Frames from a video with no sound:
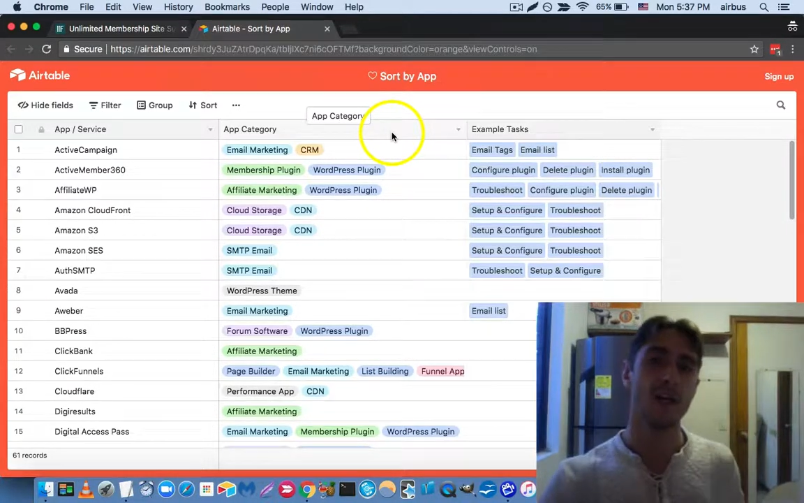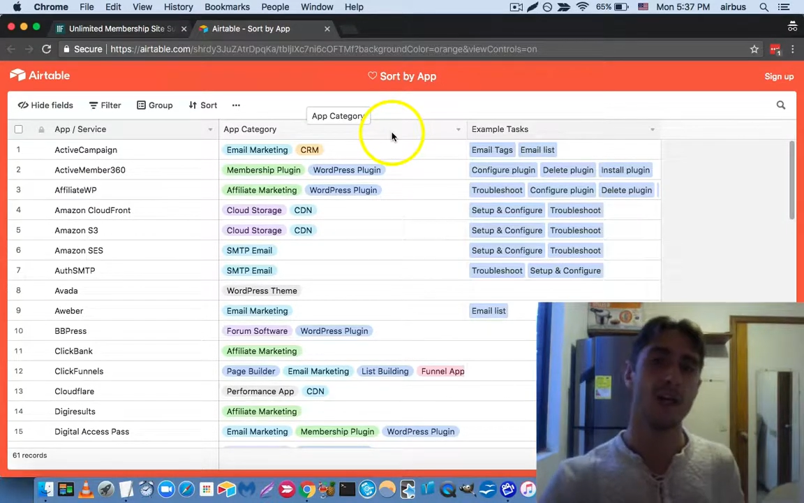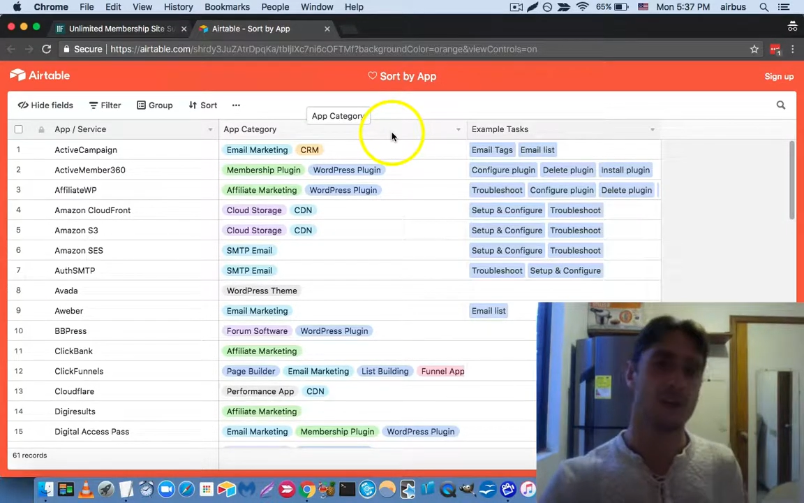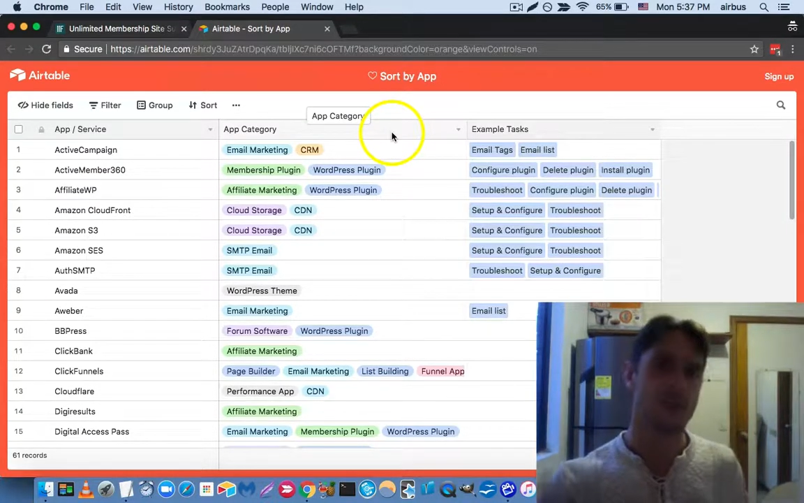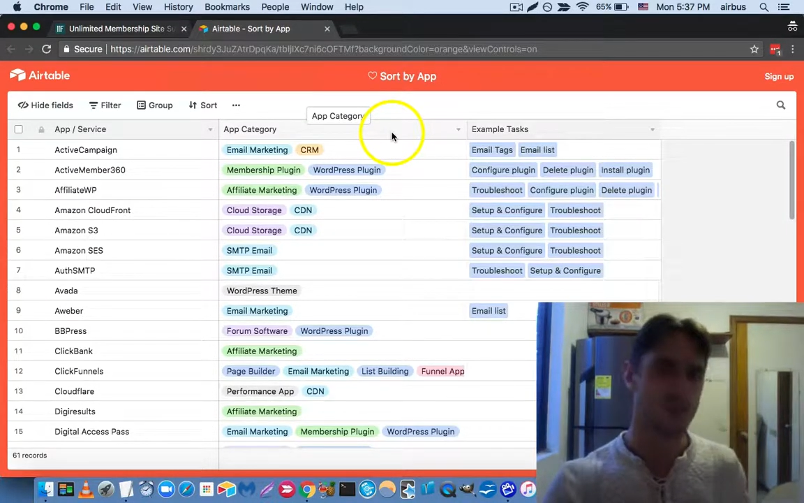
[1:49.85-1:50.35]

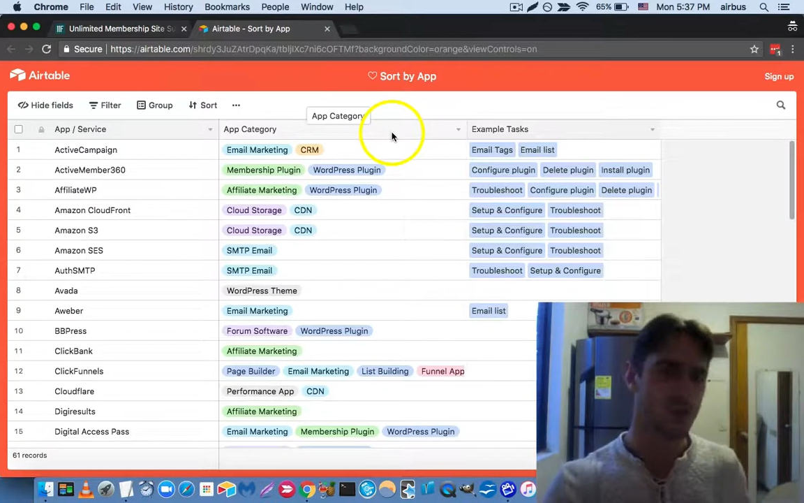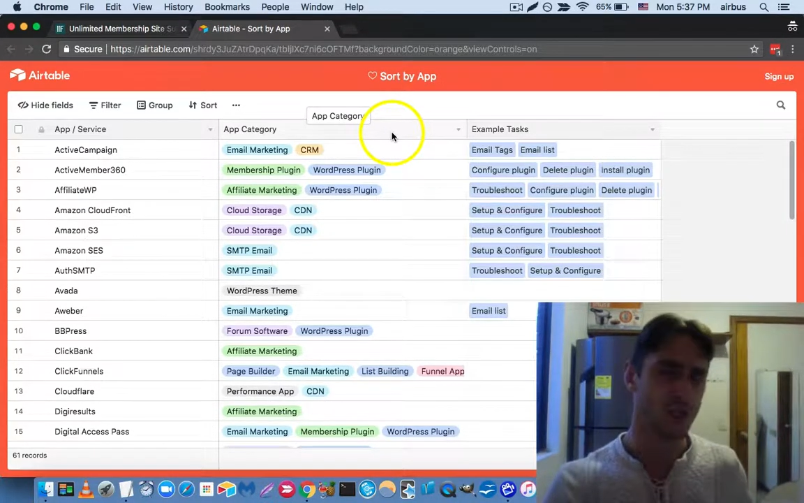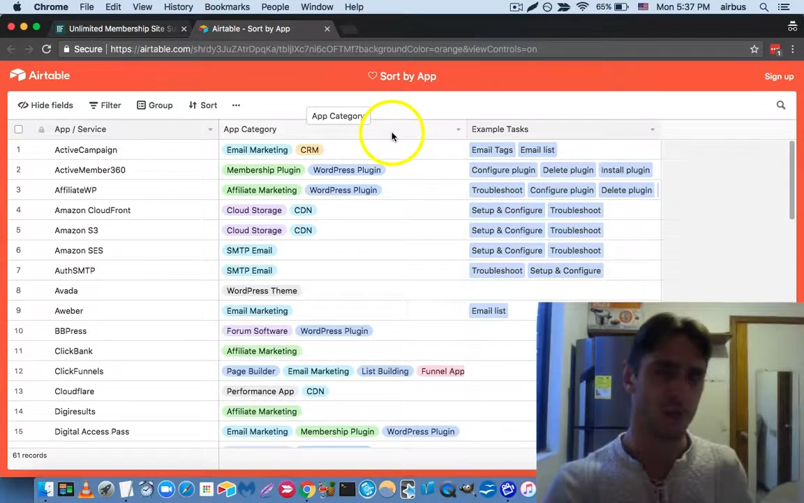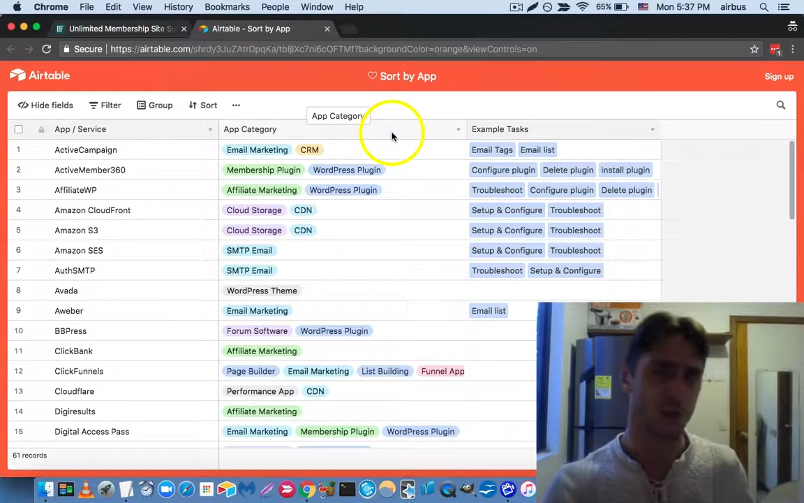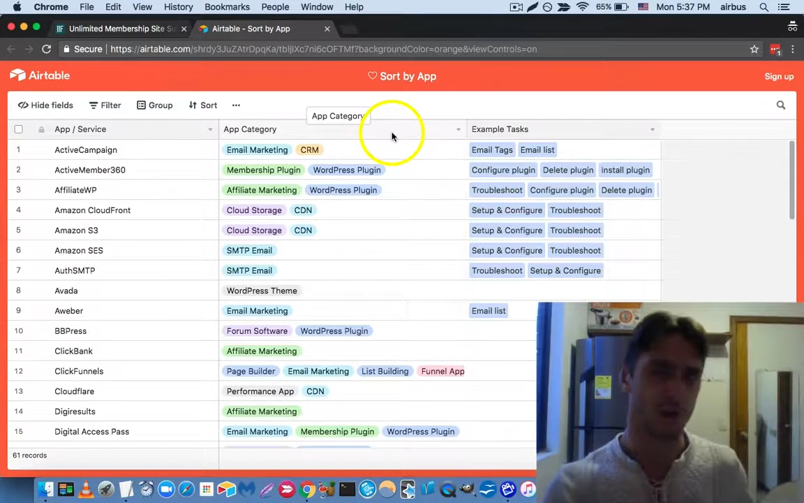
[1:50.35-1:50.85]
This is just
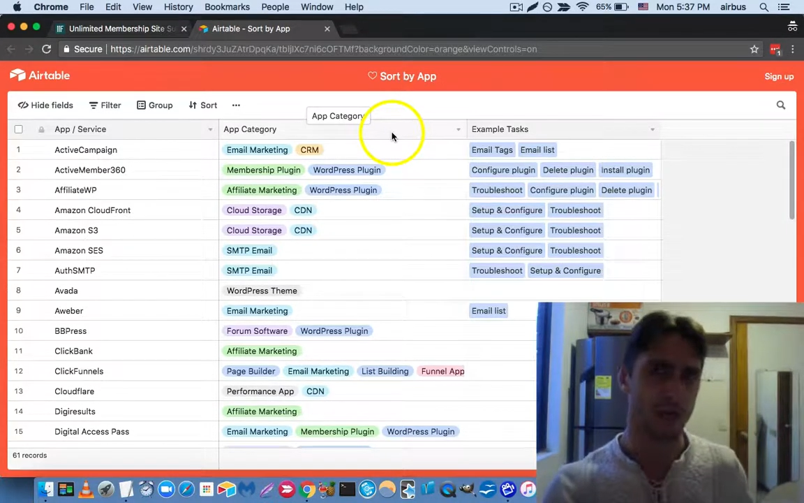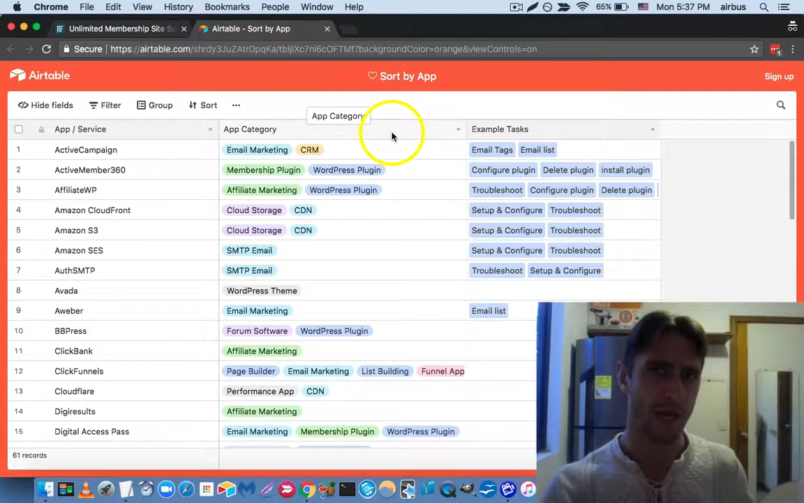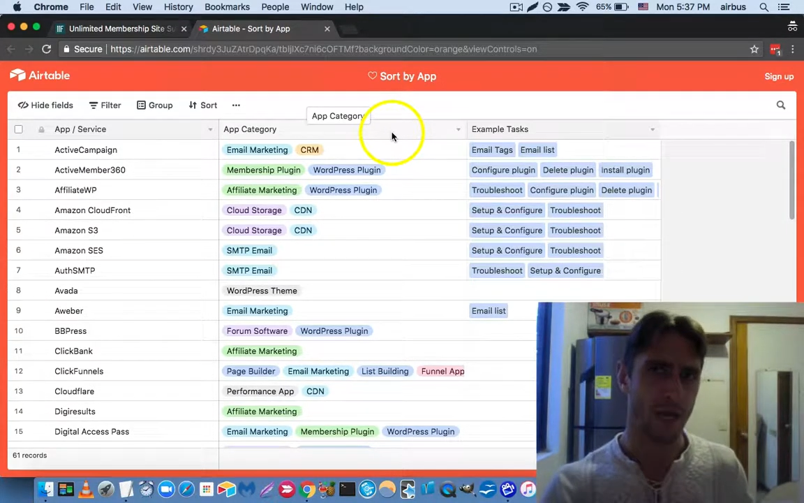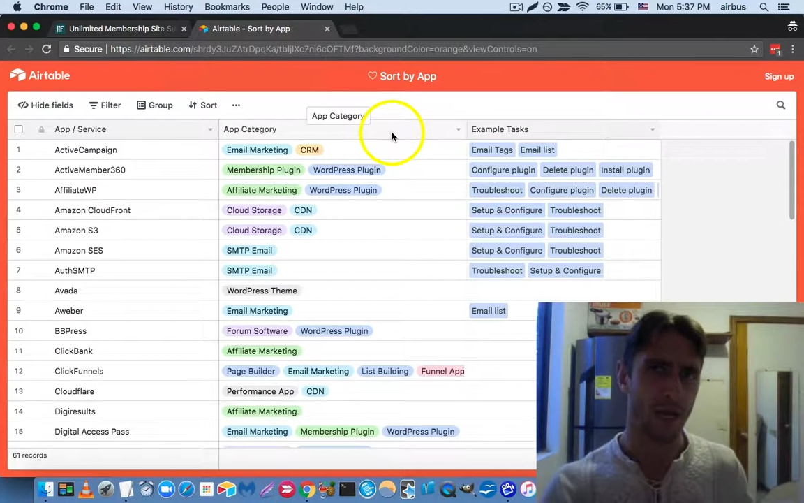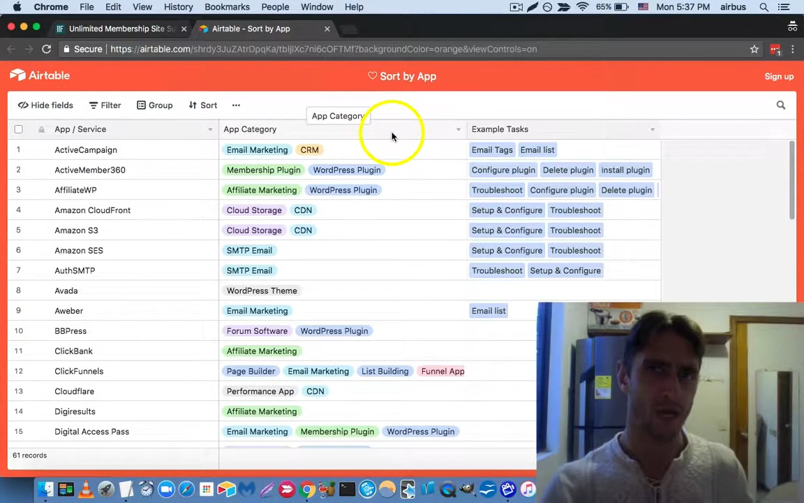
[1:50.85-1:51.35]
for
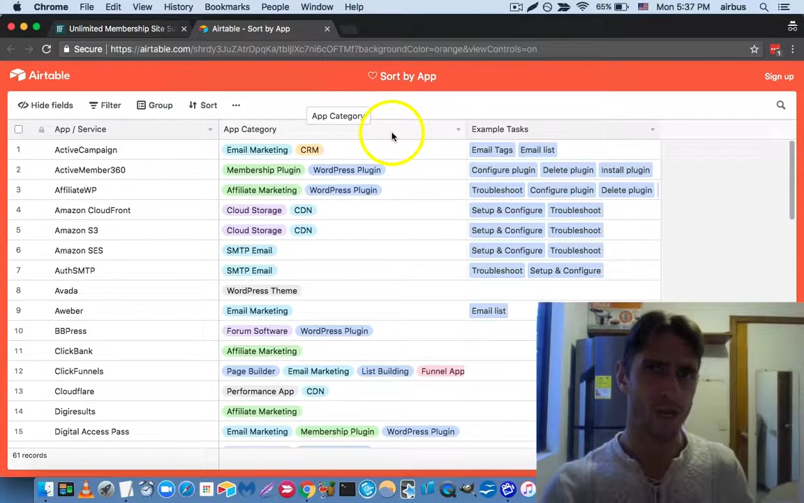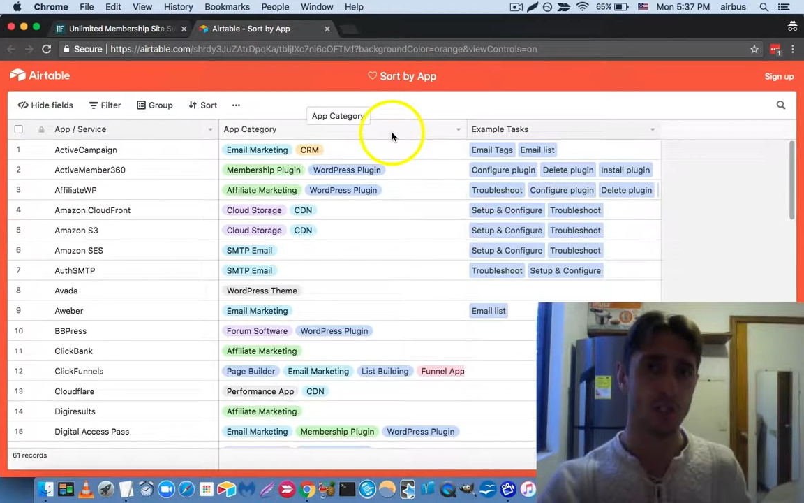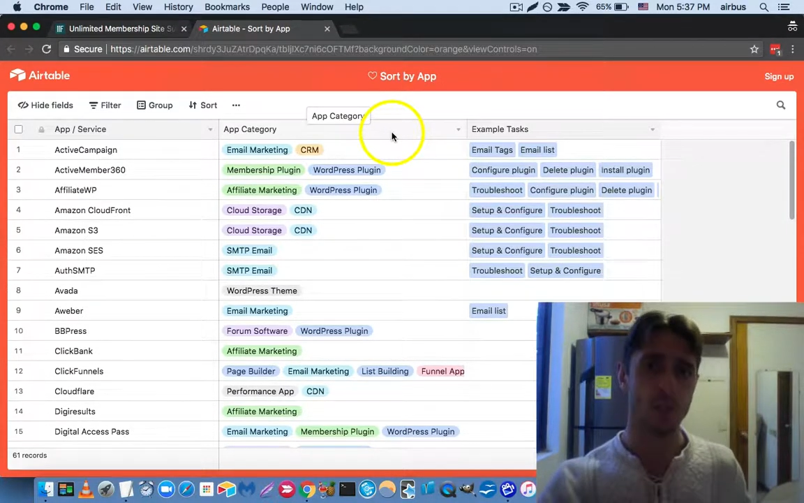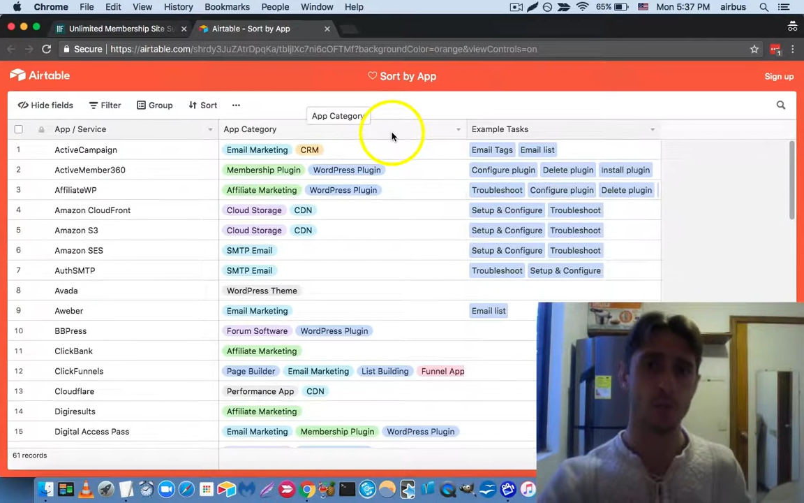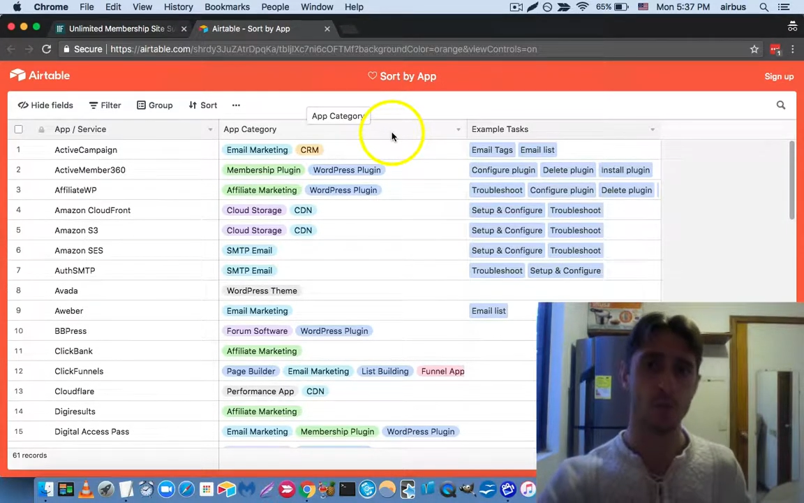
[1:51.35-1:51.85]

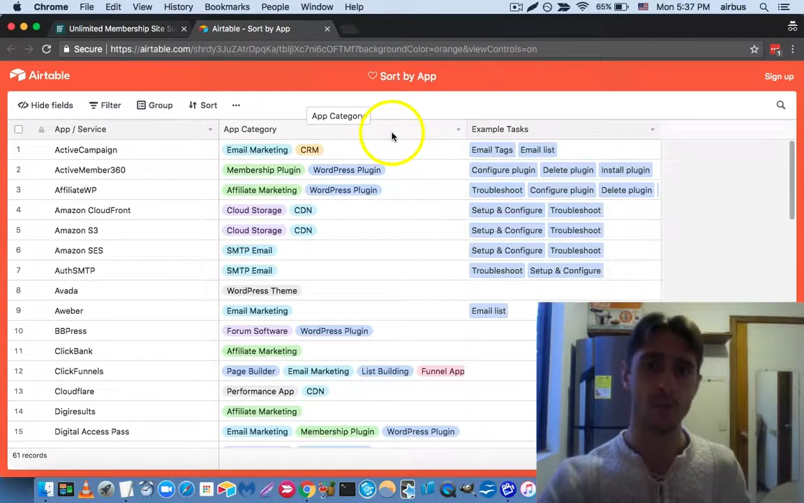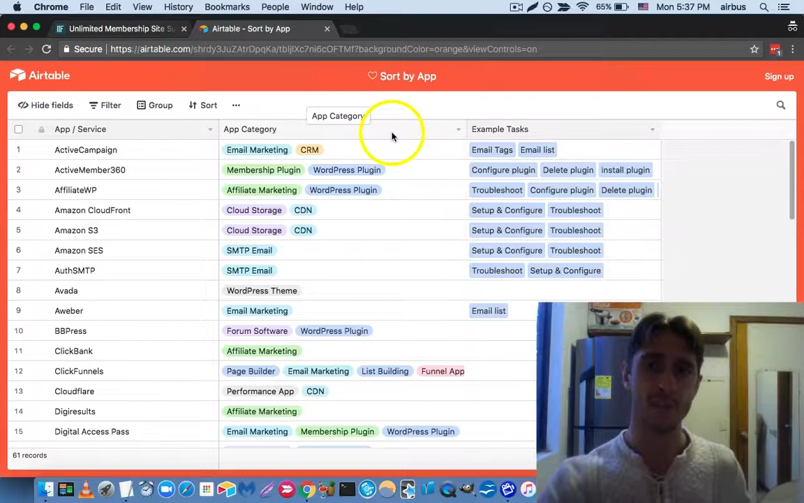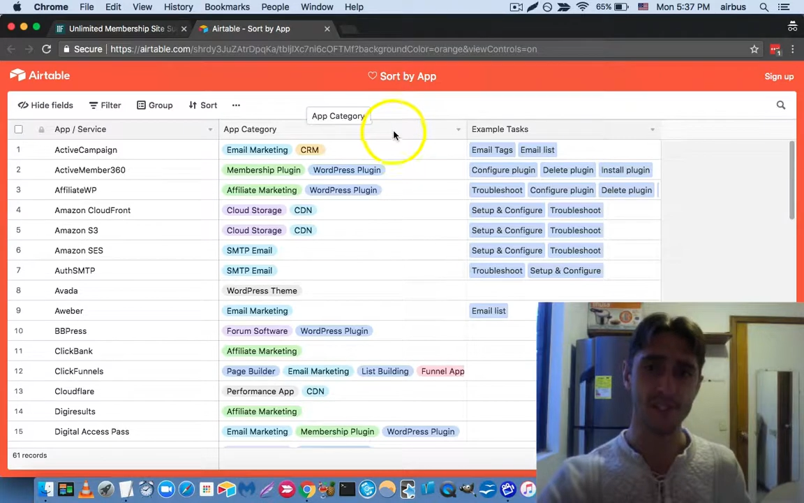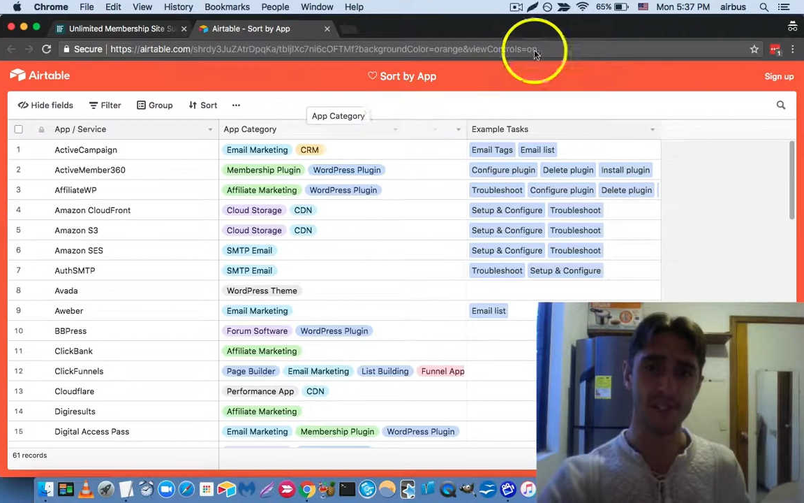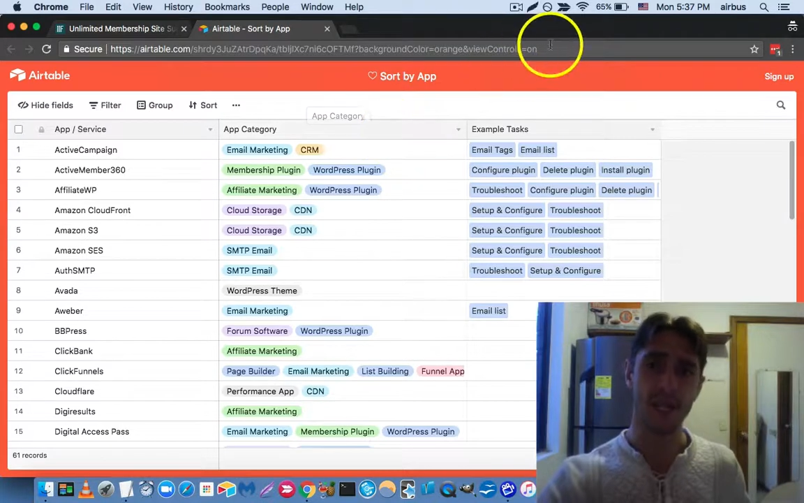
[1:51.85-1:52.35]
categorization
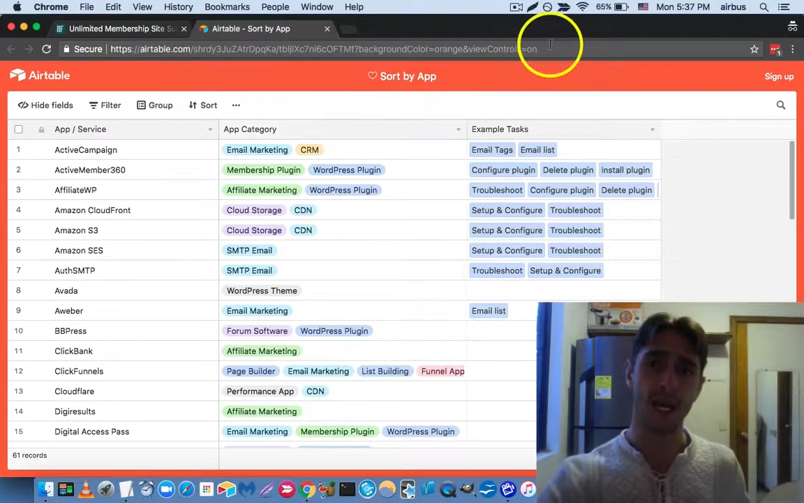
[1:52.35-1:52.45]
purposes.